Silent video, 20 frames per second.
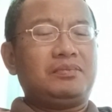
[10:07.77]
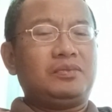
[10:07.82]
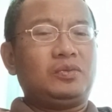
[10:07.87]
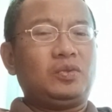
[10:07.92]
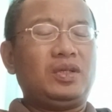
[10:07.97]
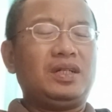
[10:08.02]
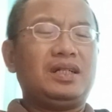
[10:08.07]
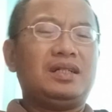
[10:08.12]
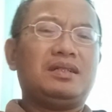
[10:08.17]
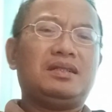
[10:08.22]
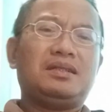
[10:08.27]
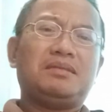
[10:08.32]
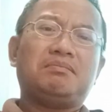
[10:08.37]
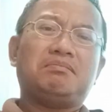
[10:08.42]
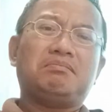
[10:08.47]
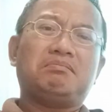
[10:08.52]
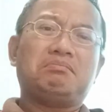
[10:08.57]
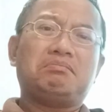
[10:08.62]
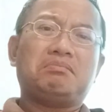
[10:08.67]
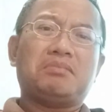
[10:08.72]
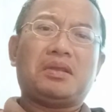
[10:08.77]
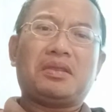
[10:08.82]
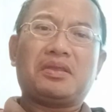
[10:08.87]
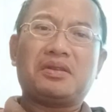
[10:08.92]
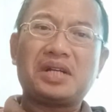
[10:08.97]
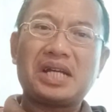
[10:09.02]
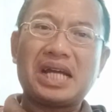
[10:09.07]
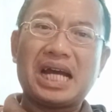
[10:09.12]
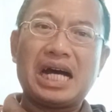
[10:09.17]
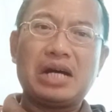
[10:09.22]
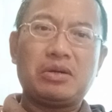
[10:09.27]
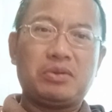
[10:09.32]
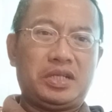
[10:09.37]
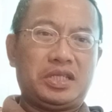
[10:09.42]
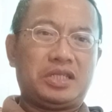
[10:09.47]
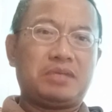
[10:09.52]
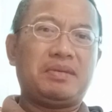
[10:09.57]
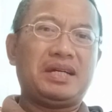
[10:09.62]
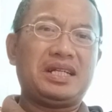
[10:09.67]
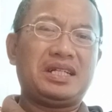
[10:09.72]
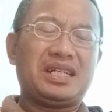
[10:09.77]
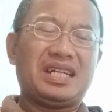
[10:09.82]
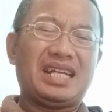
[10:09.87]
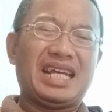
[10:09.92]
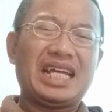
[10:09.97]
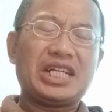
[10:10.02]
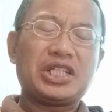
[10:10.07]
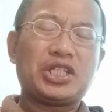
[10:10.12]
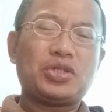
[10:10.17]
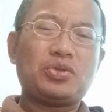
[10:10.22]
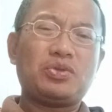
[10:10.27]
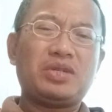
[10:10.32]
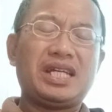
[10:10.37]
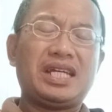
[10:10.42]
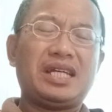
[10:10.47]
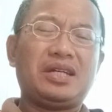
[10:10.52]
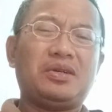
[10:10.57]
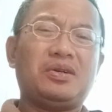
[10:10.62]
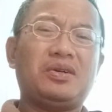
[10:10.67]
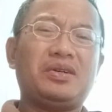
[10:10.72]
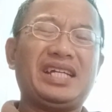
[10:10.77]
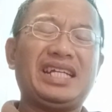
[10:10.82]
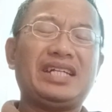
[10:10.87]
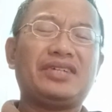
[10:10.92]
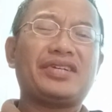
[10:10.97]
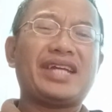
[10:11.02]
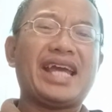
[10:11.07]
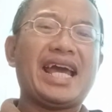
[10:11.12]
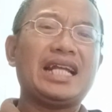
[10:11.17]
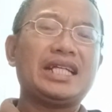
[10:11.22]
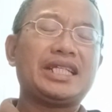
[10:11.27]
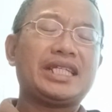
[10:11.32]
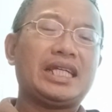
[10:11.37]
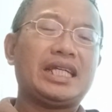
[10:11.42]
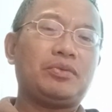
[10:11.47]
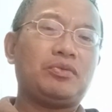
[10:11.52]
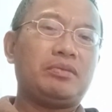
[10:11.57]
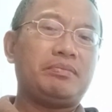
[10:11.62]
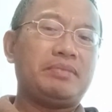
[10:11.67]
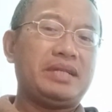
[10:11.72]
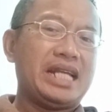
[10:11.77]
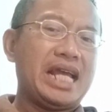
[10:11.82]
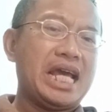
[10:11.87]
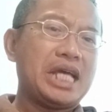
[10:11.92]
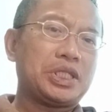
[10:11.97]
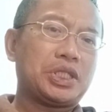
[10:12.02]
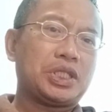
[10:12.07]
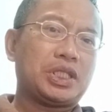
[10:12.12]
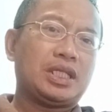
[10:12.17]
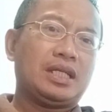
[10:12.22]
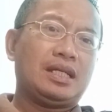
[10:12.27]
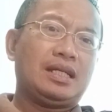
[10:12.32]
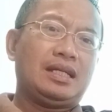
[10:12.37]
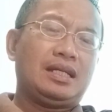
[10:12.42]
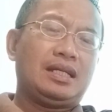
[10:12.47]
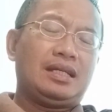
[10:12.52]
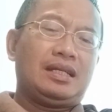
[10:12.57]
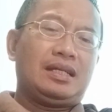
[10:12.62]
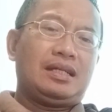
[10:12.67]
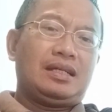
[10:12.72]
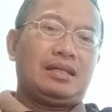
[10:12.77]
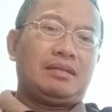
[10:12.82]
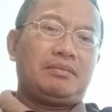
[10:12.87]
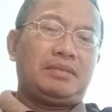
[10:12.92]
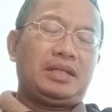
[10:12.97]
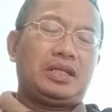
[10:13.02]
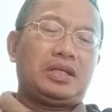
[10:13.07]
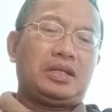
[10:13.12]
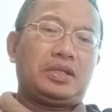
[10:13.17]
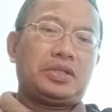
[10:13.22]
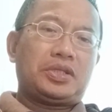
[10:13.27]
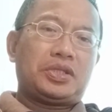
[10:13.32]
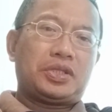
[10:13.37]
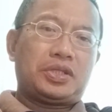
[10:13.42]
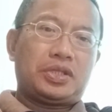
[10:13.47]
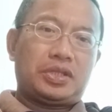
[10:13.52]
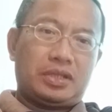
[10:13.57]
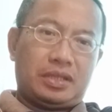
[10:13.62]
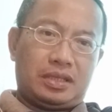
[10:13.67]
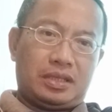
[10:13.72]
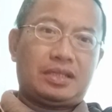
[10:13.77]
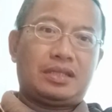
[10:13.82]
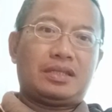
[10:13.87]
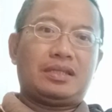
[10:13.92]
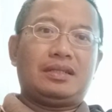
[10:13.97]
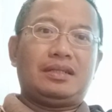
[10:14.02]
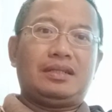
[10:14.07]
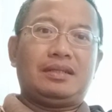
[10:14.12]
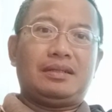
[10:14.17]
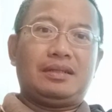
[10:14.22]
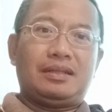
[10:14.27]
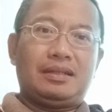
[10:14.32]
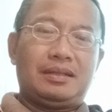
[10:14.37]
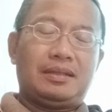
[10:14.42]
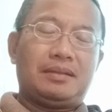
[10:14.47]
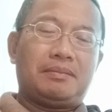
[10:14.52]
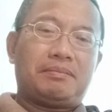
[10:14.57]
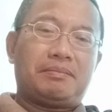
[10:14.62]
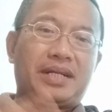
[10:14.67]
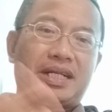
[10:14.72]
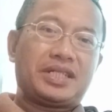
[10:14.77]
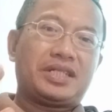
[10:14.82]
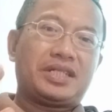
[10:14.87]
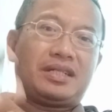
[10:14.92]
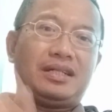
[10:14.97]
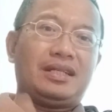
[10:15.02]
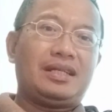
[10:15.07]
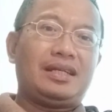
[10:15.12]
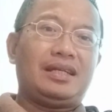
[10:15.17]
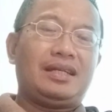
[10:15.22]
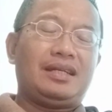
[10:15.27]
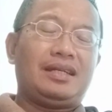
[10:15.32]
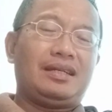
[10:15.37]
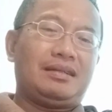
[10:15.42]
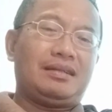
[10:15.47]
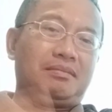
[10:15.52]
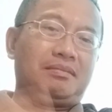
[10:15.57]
well, 3 hours, but actually, or in reality, it would be less, because practically